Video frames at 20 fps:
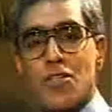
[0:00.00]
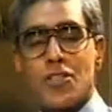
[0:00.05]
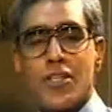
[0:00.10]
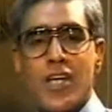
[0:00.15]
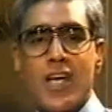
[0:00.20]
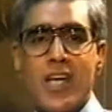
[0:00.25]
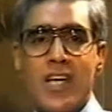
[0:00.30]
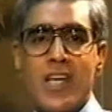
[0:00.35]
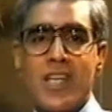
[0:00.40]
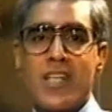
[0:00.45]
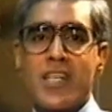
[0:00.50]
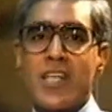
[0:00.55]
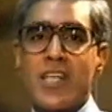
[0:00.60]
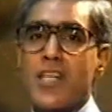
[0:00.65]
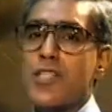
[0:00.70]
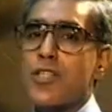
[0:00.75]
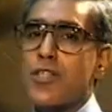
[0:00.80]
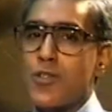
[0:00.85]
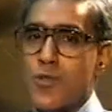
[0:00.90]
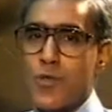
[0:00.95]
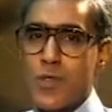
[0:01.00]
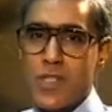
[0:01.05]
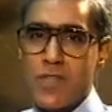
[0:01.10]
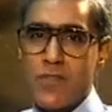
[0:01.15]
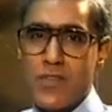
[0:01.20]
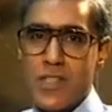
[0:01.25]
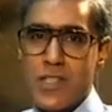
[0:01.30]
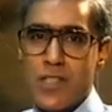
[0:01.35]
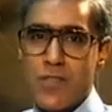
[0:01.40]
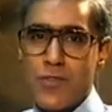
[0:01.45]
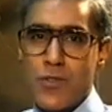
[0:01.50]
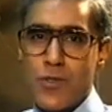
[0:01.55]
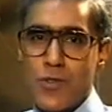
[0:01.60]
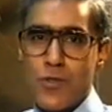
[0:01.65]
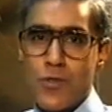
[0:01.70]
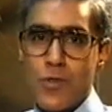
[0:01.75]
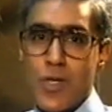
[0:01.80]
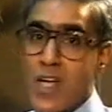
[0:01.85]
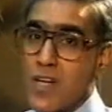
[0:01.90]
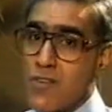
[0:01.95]
Today, in an exclusive interview
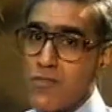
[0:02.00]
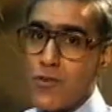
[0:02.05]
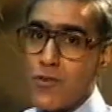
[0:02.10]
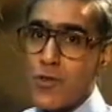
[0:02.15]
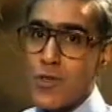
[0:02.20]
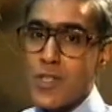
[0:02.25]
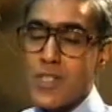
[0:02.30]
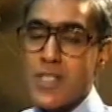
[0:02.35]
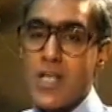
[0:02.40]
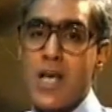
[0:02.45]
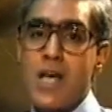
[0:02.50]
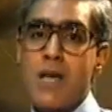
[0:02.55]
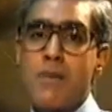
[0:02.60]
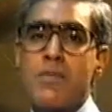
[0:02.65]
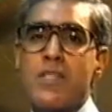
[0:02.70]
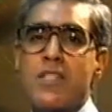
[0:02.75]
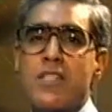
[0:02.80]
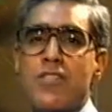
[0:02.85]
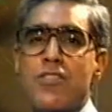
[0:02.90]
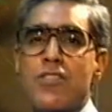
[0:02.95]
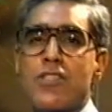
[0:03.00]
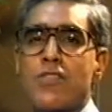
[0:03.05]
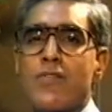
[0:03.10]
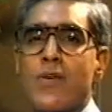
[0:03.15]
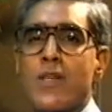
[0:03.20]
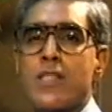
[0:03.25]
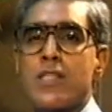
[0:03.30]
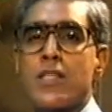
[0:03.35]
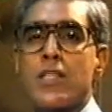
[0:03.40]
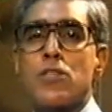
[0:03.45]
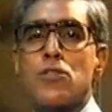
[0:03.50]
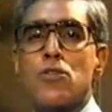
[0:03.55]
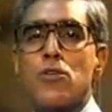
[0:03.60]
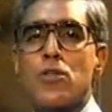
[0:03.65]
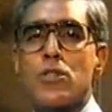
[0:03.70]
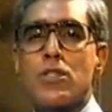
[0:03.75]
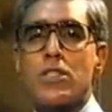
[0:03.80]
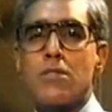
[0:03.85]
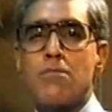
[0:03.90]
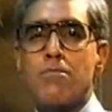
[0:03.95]
to In Focus, Mr. Jaswant Singh
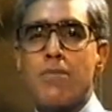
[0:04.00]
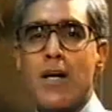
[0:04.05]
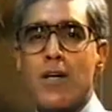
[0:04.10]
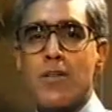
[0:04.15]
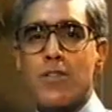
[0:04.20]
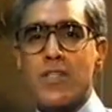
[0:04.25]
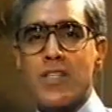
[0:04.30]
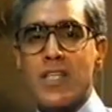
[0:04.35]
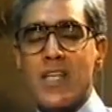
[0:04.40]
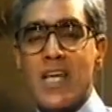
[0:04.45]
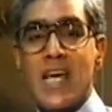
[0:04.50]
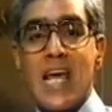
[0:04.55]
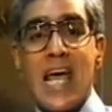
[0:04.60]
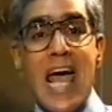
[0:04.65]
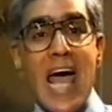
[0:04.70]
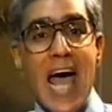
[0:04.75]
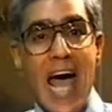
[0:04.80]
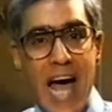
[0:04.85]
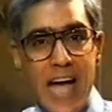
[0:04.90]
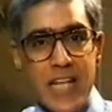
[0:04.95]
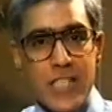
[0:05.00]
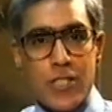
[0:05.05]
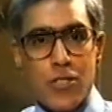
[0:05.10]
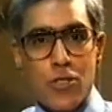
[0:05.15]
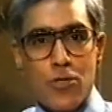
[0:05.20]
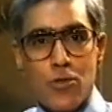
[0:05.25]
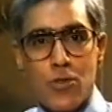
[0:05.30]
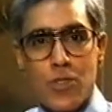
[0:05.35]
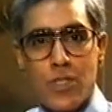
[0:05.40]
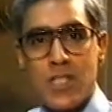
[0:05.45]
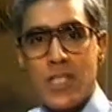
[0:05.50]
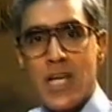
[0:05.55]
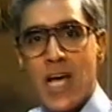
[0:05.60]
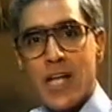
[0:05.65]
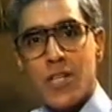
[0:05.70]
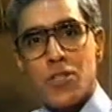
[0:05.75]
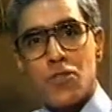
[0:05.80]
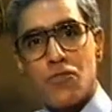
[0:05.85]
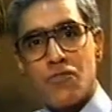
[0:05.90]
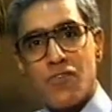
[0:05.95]
talks about the attitudes he
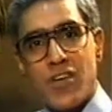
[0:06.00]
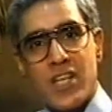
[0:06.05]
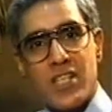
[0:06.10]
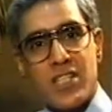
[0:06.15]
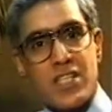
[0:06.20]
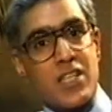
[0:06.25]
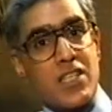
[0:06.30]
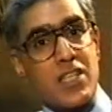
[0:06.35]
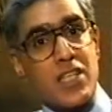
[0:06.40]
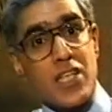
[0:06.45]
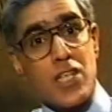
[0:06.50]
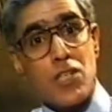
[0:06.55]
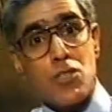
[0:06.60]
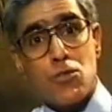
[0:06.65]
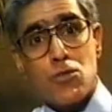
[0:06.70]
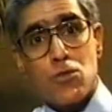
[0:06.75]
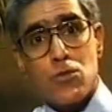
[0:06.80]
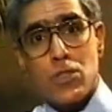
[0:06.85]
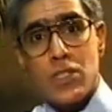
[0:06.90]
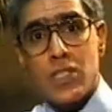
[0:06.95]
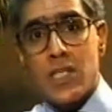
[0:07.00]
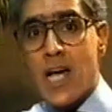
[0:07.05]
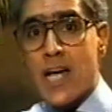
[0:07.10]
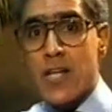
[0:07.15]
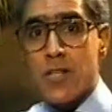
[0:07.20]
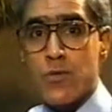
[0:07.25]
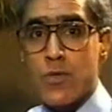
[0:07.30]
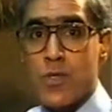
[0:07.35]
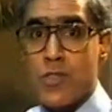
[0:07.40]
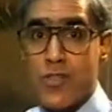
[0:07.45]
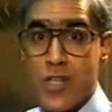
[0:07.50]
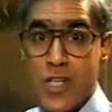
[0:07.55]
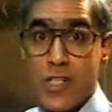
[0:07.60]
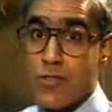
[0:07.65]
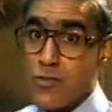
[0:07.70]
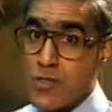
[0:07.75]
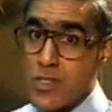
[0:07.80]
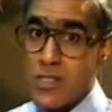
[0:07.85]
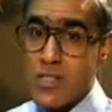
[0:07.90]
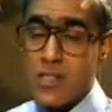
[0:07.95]
had to face and the issues he had to
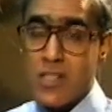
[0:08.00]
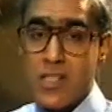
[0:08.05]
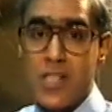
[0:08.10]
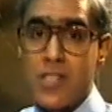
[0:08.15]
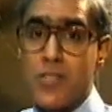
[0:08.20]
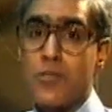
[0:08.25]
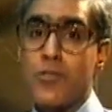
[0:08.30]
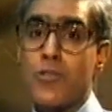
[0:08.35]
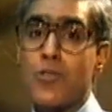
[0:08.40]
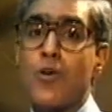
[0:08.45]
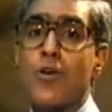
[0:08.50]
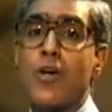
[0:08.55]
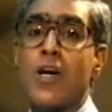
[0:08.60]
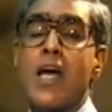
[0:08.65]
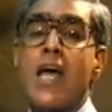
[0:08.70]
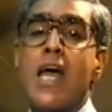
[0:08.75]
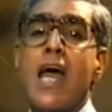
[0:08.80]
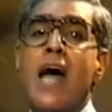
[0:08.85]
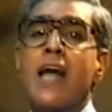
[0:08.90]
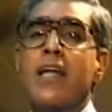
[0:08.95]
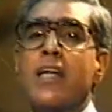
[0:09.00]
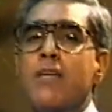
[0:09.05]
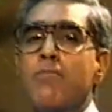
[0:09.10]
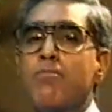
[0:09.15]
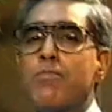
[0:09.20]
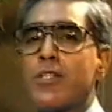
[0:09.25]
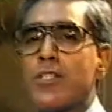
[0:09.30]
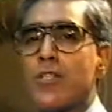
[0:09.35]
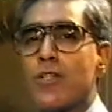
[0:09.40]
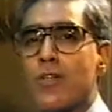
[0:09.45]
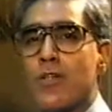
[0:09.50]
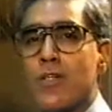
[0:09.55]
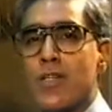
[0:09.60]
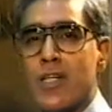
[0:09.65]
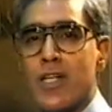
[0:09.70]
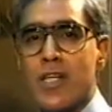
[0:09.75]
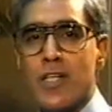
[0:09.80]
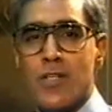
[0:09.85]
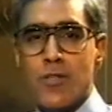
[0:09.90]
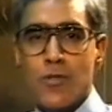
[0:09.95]
address recently in New York, and in
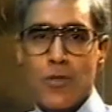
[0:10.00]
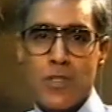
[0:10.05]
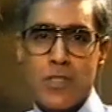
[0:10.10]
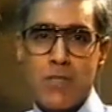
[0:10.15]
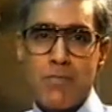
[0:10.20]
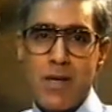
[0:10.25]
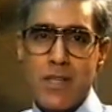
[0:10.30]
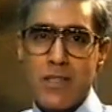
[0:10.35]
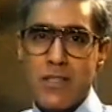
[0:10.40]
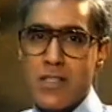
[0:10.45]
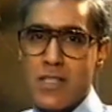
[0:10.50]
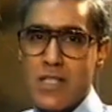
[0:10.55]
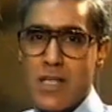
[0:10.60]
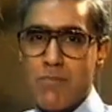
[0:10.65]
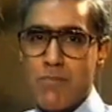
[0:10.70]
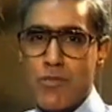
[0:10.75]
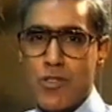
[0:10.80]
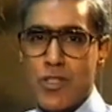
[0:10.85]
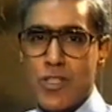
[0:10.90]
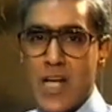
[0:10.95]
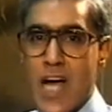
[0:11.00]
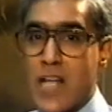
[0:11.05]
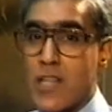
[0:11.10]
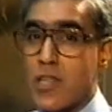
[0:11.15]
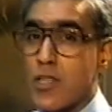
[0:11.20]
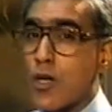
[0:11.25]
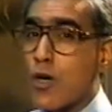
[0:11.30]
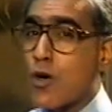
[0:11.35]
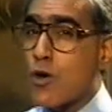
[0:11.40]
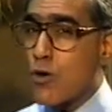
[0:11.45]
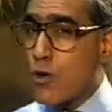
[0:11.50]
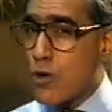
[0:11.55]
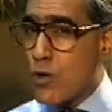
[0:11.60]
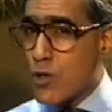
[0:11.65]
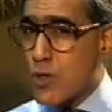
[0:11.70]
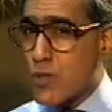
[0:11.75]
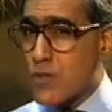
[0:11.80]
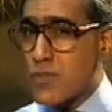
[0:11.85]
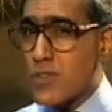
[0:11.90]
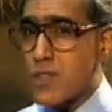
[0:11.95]
particular he talks about the subject at the
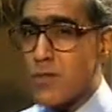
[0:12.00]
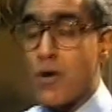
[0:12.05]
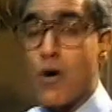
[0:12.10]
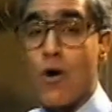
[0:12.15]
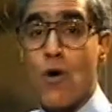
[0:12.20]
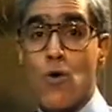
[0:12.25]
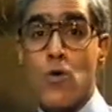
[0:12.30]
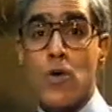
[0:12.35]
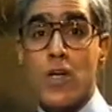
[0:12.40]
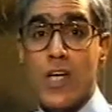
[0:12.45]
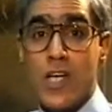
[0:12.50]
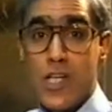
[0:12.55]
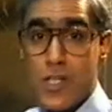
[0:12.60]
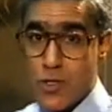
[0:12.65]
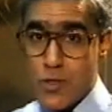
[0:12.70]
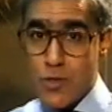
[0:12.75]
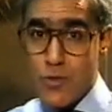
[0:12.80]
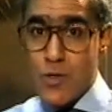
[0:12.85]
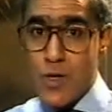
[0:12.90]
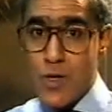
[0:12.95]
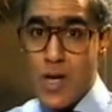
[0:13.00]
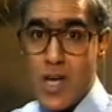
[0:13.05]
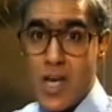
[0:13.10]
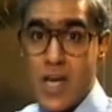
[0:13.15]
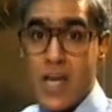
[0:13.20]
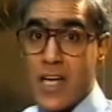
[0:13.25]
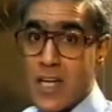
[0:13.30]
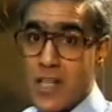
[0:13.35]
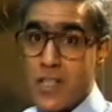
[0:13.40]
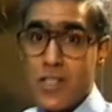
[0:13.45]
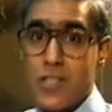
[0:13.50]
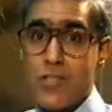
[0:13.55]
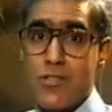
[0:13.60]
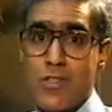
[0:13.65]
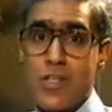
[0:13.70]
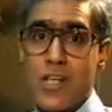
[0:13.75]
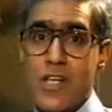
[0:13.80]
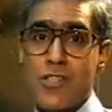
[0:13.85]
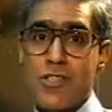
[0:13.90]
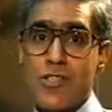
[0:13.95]
core of the whole issue,
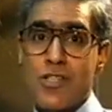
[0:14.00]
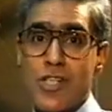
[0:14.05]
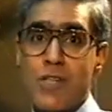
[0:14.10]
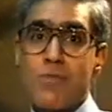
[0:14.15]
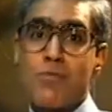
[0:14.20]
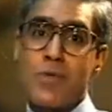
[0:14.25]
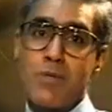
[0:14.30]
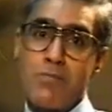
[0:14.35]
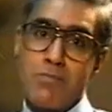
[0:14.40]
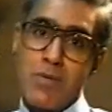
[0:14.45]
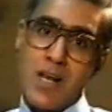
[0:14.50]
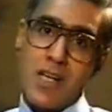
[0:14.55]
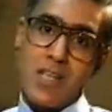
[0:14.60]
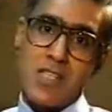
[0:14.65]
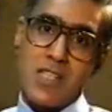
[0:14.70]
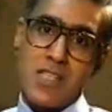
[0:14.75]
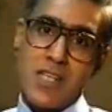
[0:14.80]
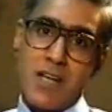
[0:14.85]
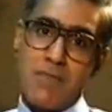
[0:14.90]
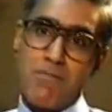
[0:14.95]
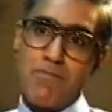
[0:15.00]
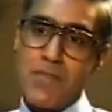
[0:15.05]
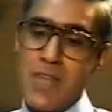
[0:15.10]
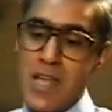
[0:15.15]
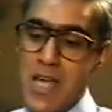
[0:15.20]
India's relationship with Pakistan.